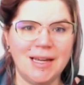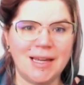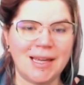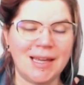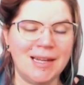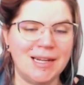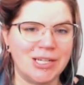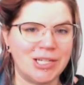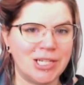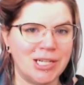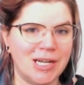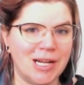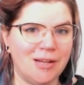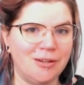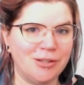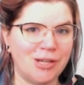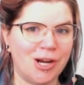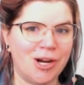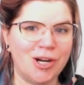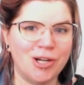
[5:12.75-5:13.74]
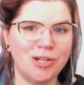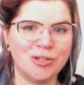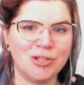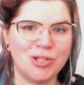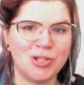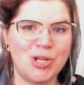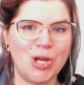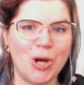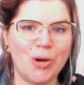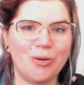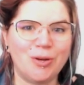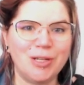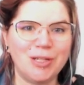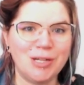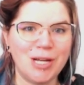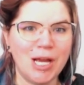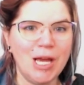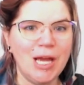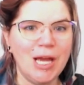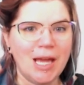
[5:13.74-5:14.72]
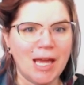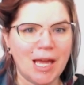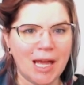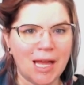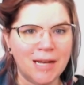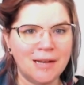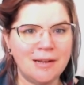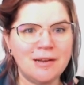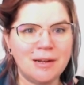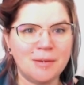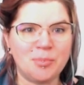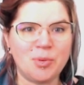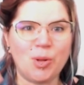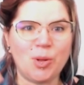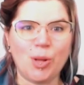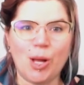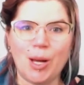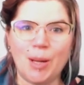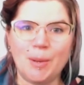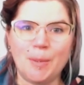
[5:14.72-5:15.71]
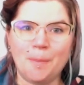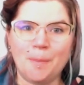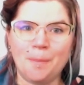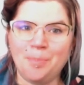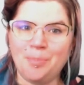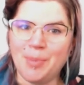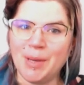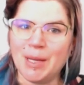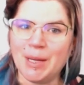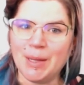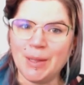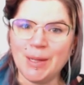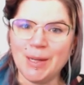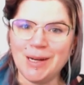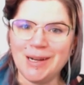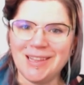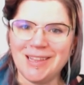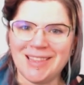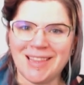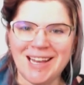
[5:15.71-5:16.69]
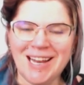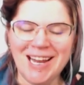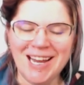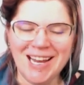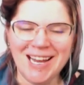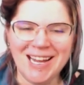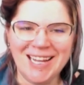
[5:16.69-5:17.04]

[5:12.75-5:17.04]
in a Chanel yarn, so it ended up a lot bigger than